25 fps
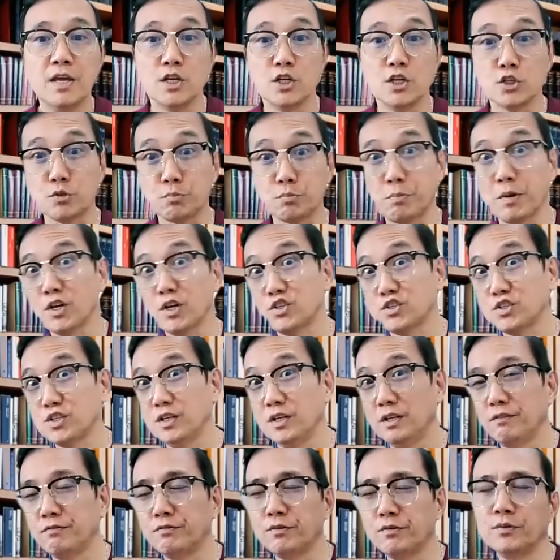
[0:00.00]

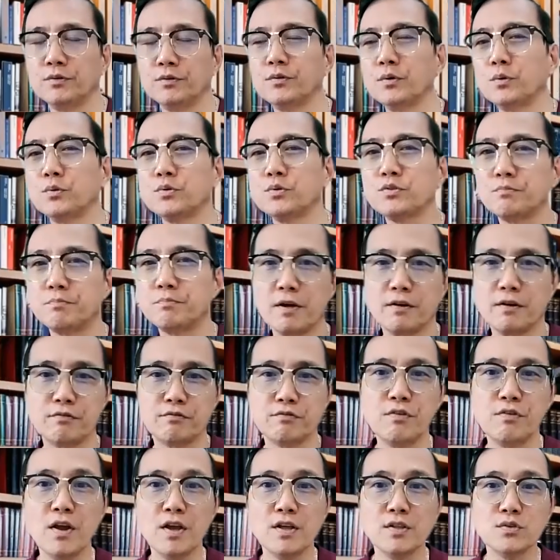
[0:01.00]
especially for those of my
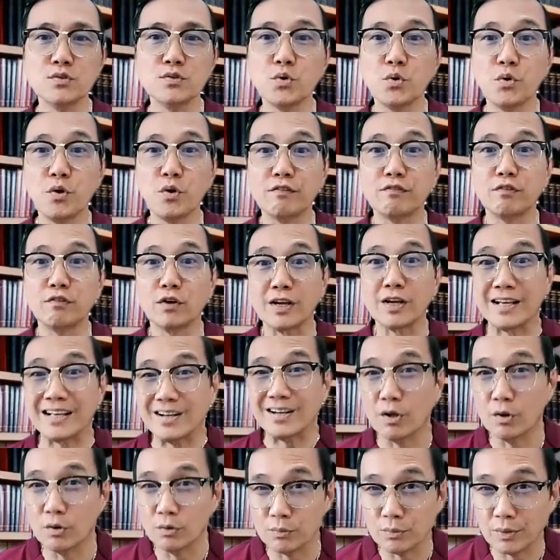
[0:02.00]
friends who have
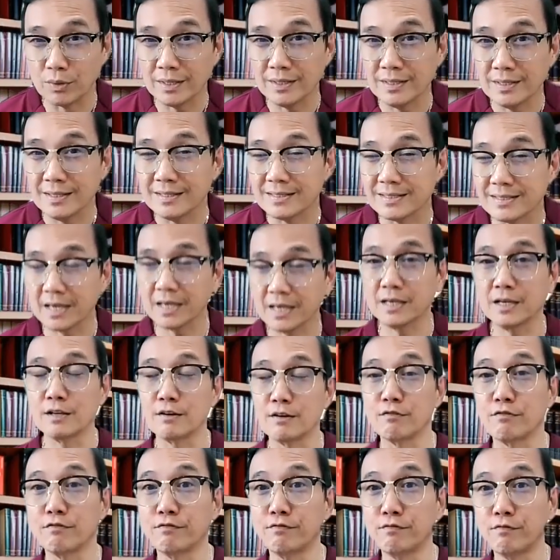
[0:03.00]
already
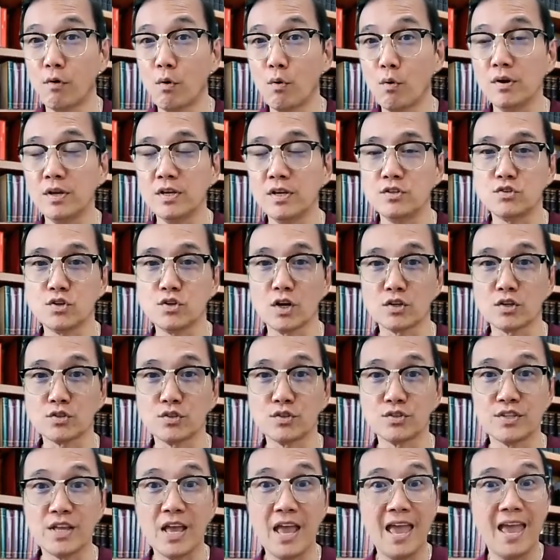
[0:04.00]
taken four
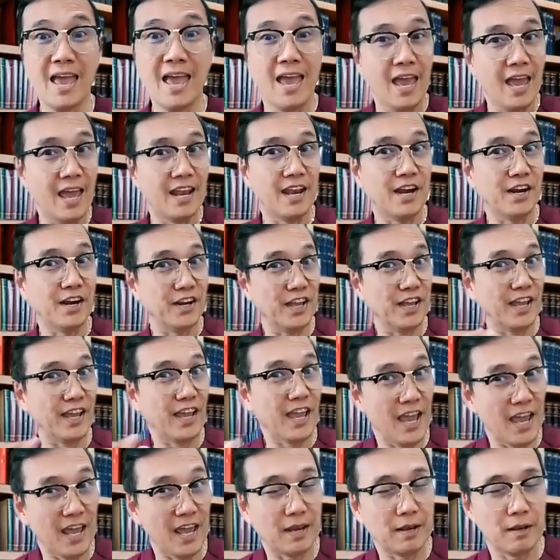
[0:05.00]
injections and are
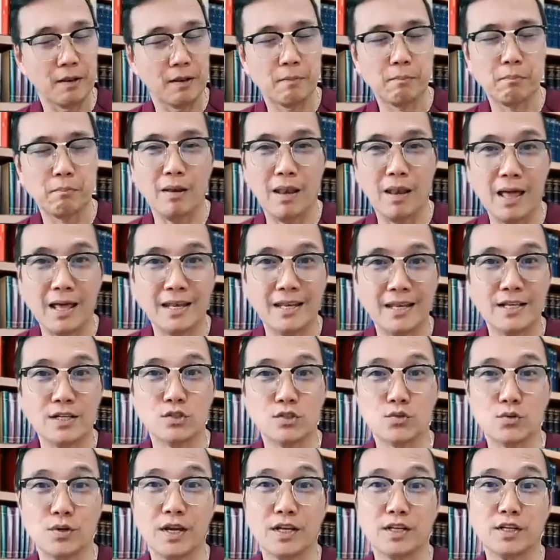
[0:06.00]
again planning
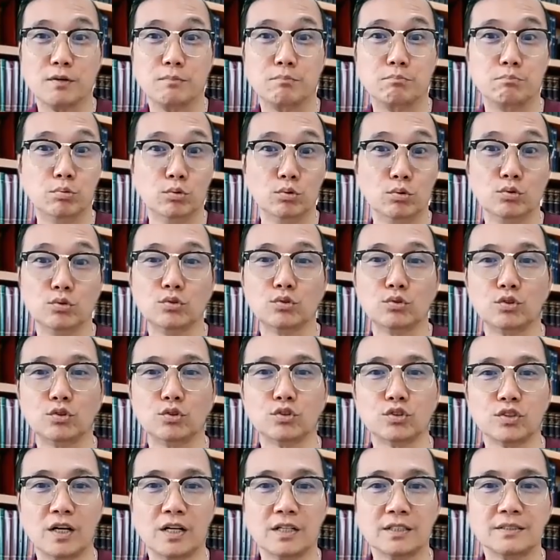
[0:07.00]
to get a booster
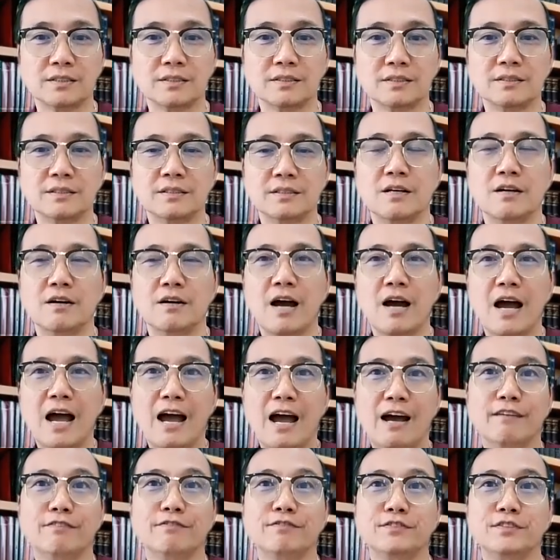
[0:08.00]
shot
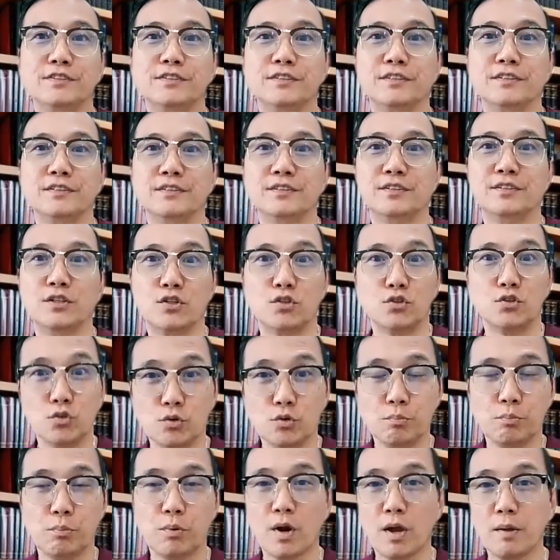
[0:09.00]
after their
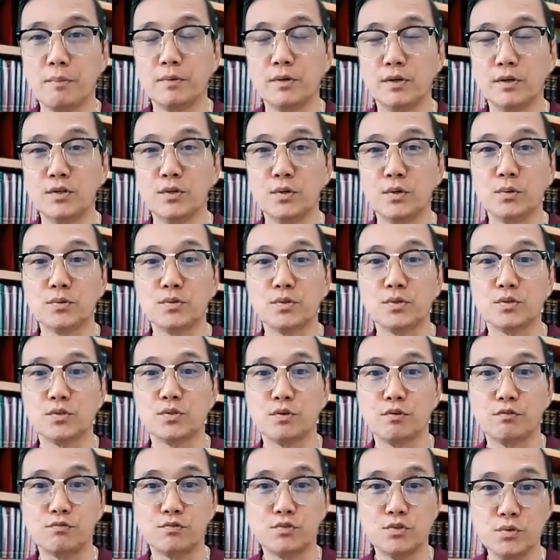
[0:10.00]
two primary doses
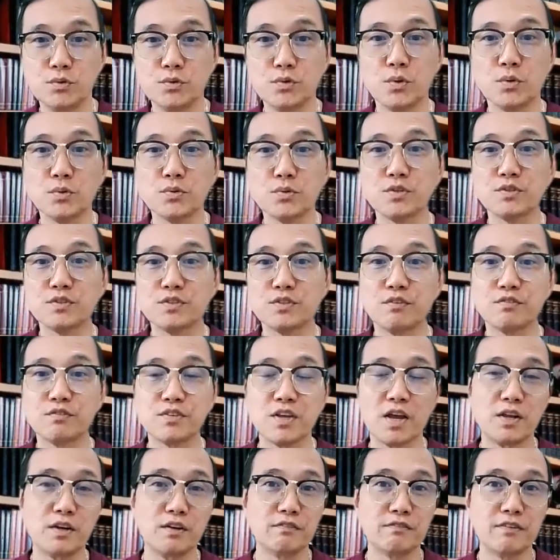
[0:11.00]
of two doses of
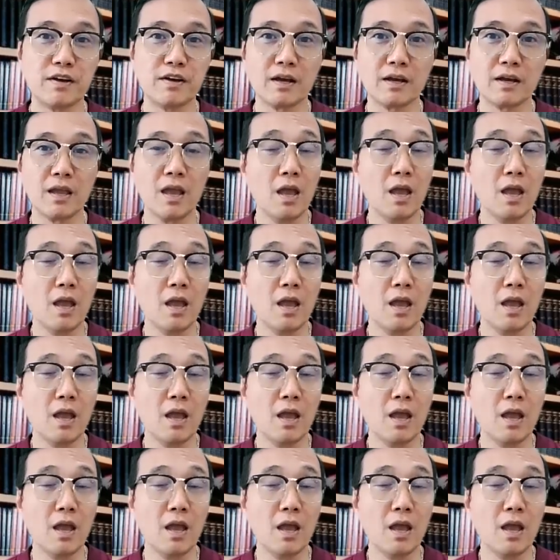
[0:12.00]
Sinovac